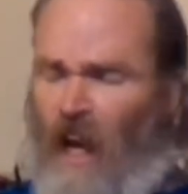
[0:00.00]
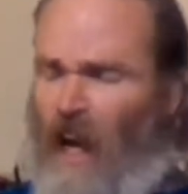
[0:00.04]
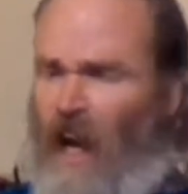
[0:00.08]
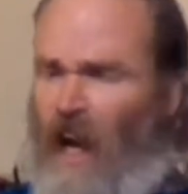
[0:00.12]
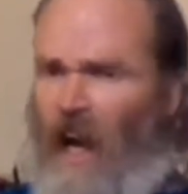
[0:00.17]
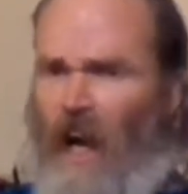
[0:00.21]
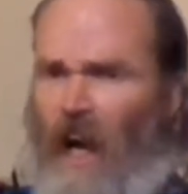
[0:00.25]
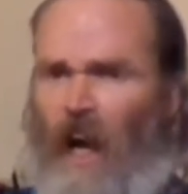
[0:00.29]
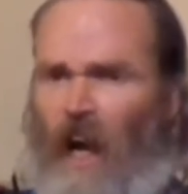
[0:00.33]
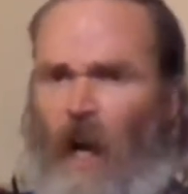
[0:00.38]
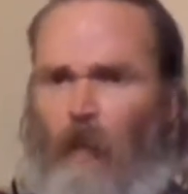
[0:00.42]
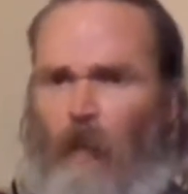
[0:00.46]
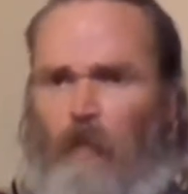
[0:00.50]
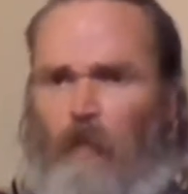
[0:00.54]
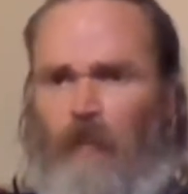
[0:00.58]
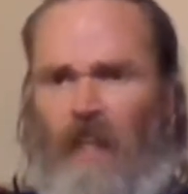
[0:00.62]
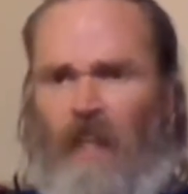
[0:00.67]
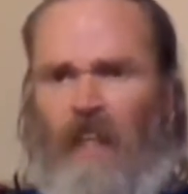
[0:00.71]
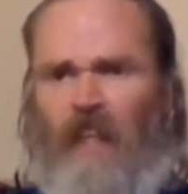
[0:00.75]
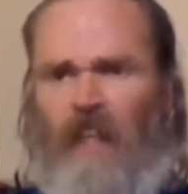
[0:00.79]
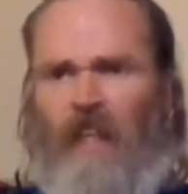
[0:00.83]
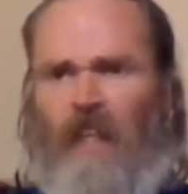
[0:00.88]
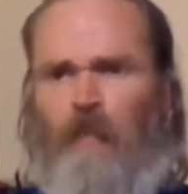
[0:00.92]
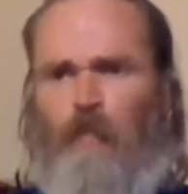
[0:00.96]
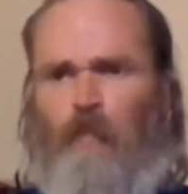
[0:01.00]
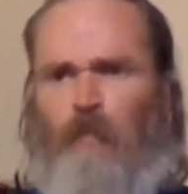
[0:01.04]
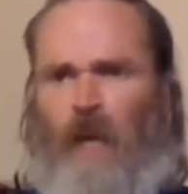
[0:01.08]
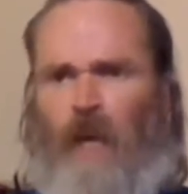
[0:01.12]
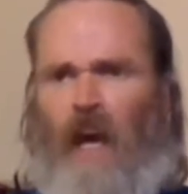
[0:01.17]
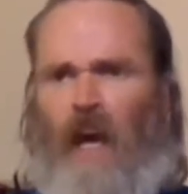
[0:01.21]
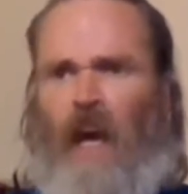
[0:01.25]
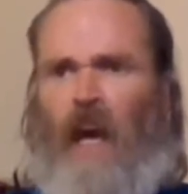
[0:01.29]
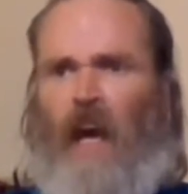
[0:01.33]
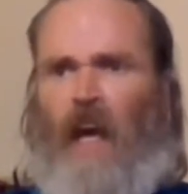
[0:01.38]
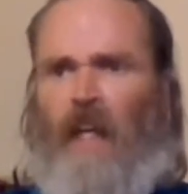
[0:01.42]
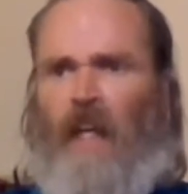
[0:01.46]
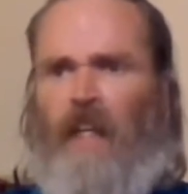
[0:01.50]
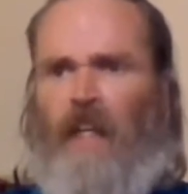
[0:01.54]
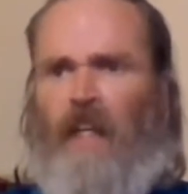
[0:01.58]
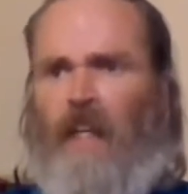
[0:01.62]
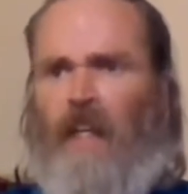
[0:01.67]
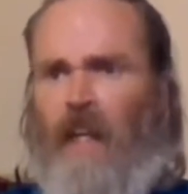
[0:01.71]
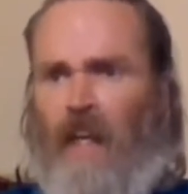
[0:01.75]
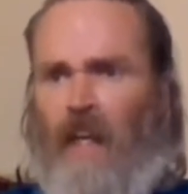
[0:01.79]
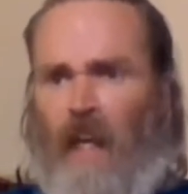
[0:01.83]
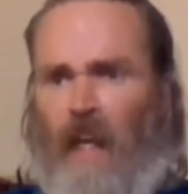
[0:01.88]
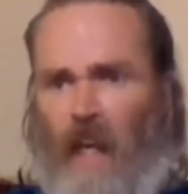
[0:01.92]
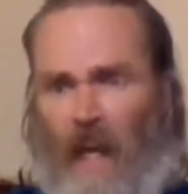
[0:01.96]
I'll be back
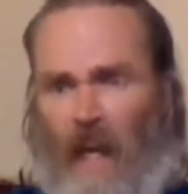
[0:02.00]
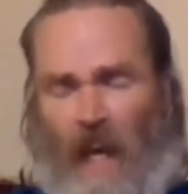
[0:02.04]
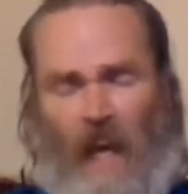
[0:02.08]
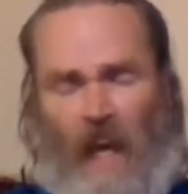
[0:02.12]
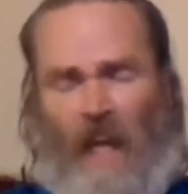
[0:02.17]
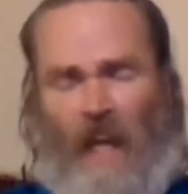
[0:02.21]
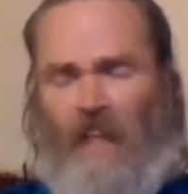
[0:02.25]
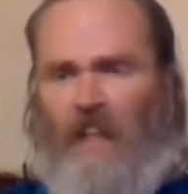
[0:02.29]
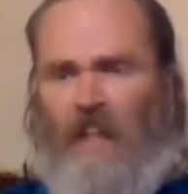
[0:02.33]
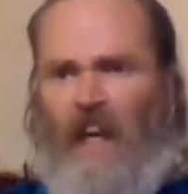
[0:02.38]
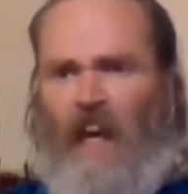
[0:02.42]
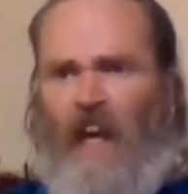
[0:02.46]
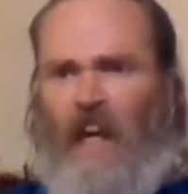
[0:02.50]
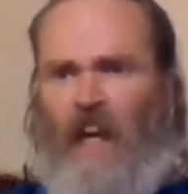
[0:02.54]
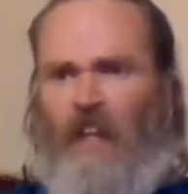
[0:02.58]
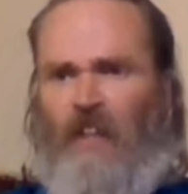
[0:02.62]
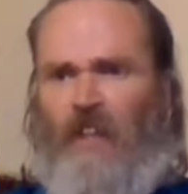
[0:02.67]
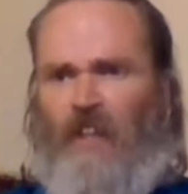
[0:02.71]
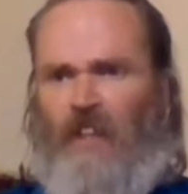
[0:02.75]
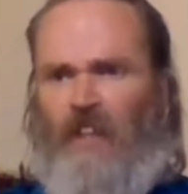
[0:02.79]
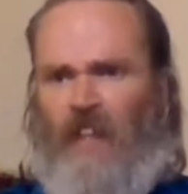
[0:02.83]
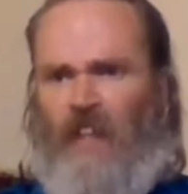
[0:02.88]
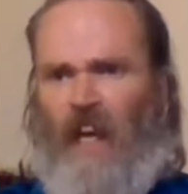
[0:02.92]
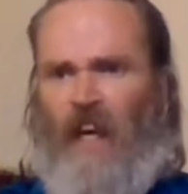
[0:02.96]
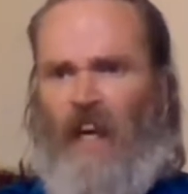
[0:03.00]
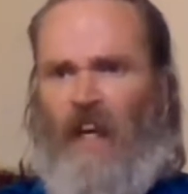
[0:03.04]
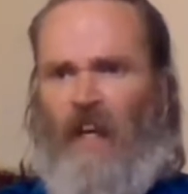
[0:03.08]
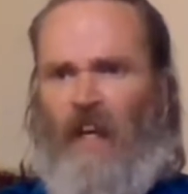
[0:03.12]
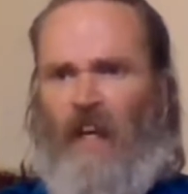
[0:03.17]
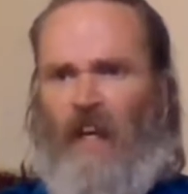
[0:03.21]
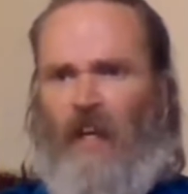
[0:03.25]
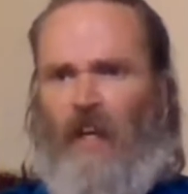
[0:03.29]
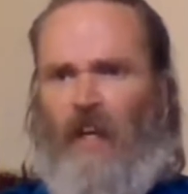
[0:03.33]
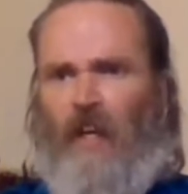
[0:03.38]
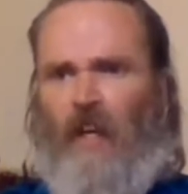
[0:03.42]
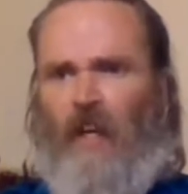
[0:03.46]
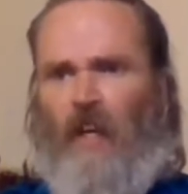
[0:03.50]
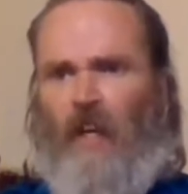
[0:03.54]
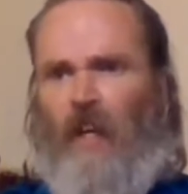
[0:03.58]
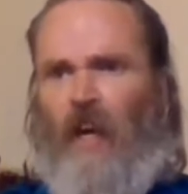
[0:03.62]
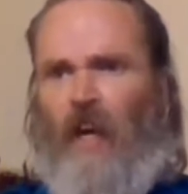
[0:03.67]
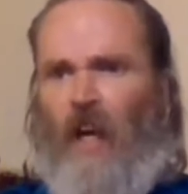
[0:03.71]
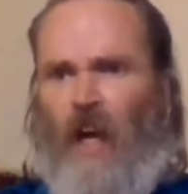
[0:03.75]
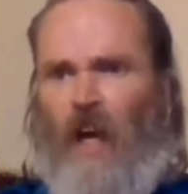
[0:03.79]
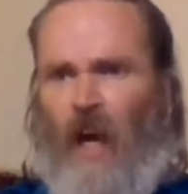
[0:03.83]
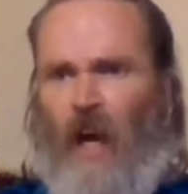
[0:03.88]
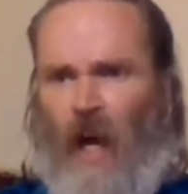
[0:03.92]
and I'll yell.